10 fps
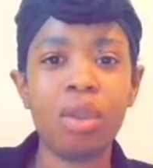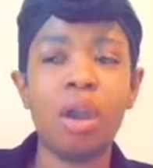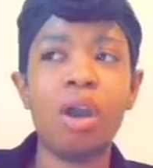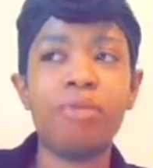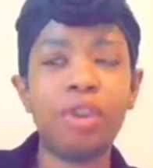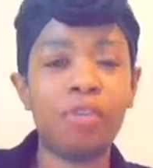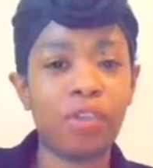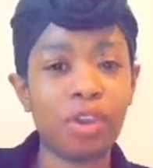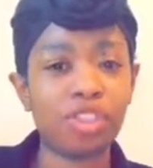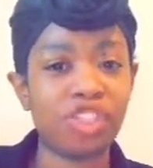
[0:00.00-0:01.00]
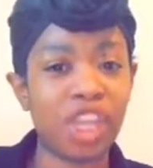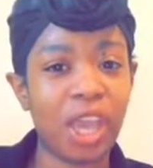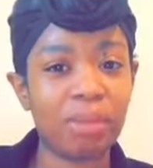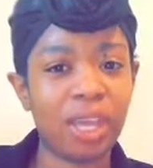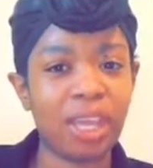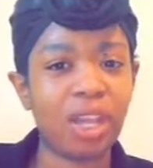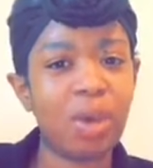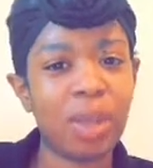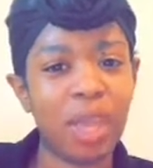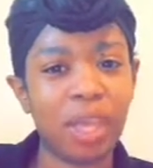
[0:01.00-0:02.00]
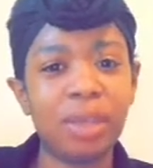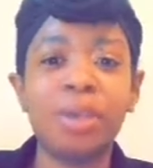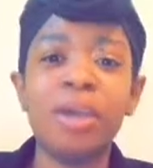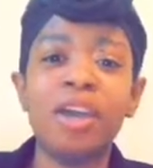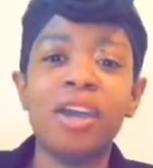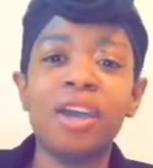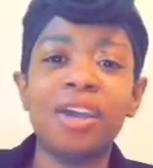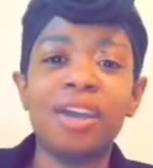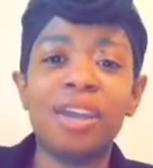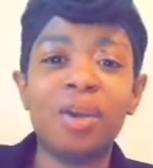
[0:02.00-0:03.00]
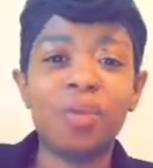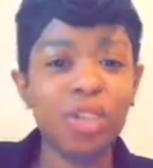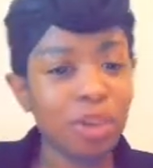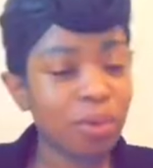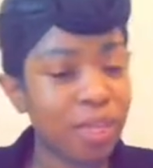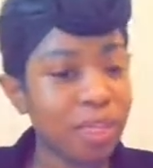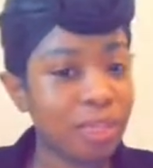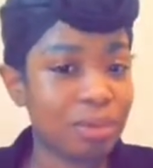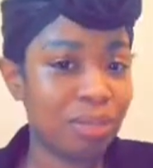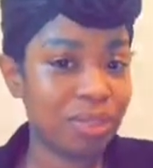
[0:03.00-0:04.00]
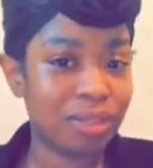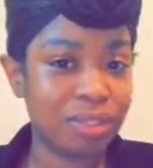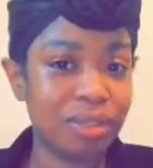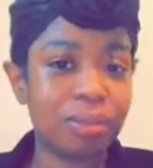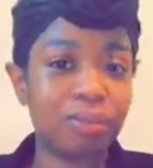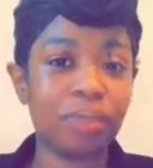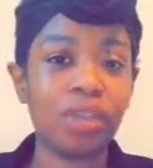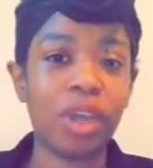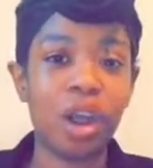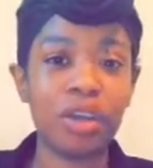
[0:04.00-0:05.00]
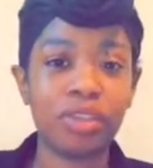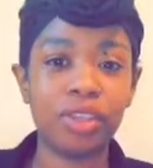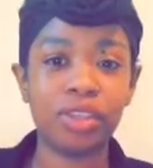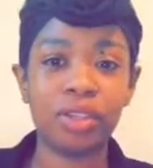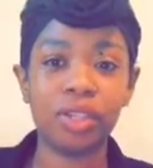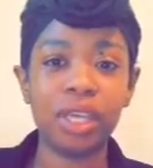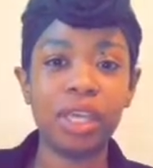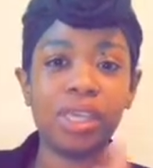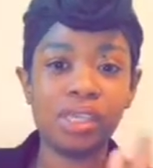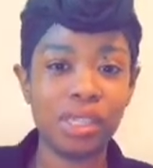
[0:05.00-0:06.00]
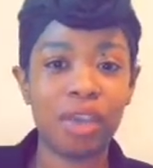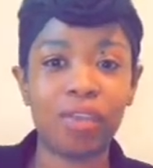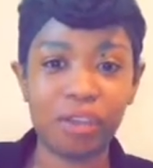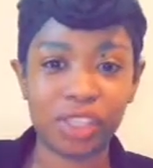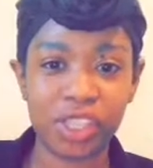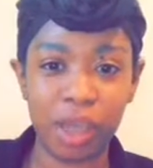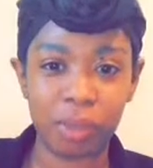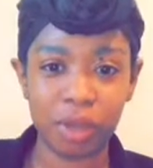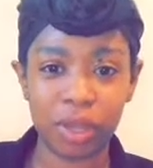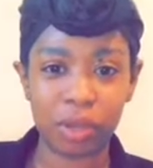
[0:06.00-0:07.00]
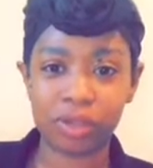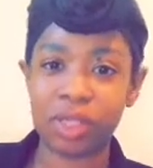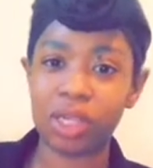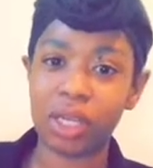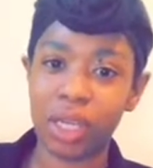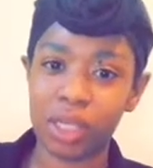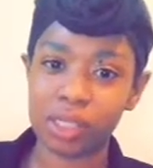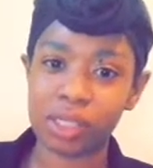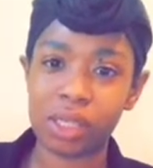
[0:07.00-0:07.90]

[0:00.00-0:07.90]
of your first chapter, like, okay, when you're reading a book, the author ends that first chapter and goes to the next.